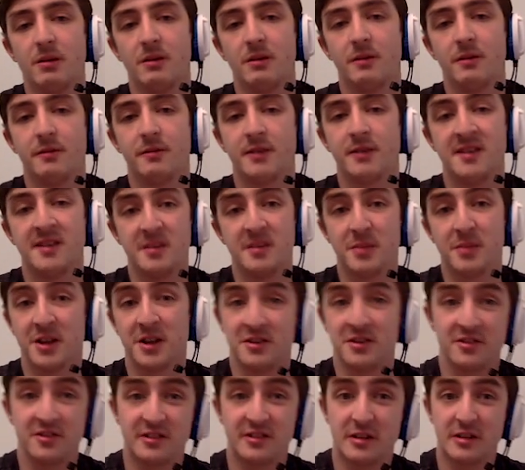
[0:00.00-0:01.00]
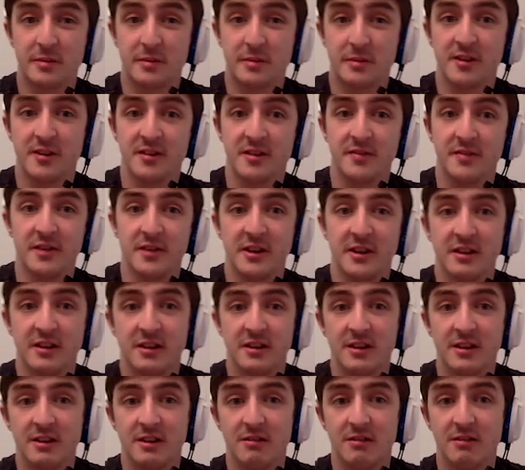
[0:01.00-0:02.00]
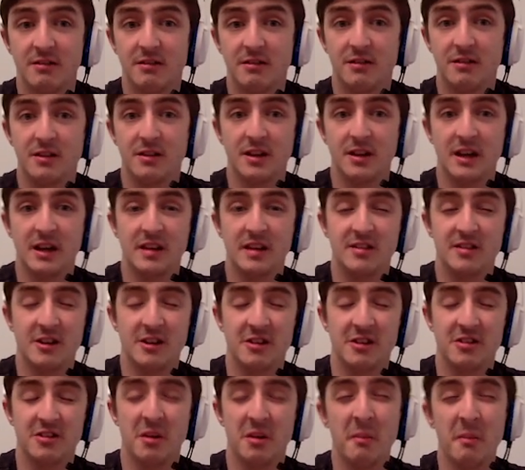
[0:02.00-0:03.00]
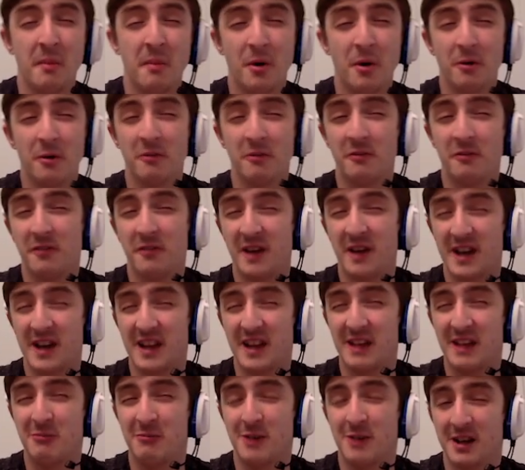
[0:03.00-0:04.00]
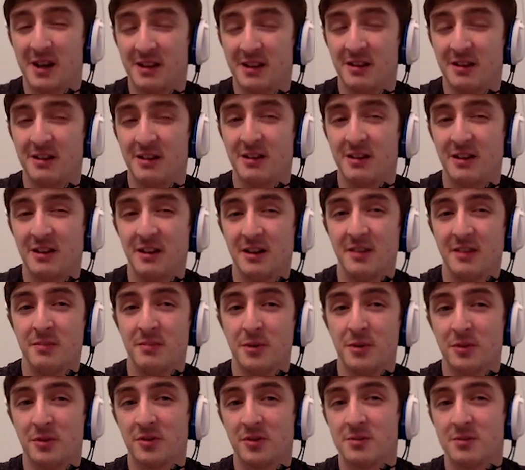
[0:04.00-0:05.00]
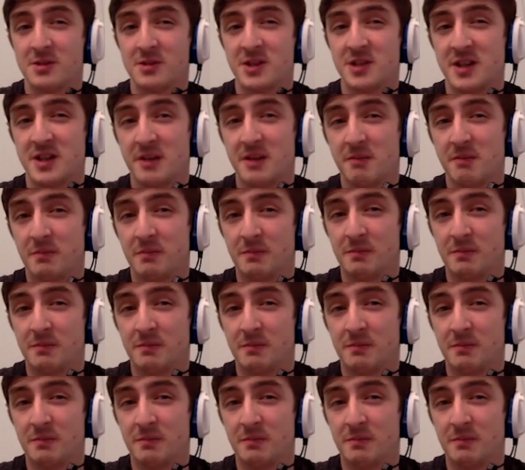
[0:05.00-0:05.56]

Frenzy Plant is so oppressive that it takes on Muck fairly well if Muck's switching in.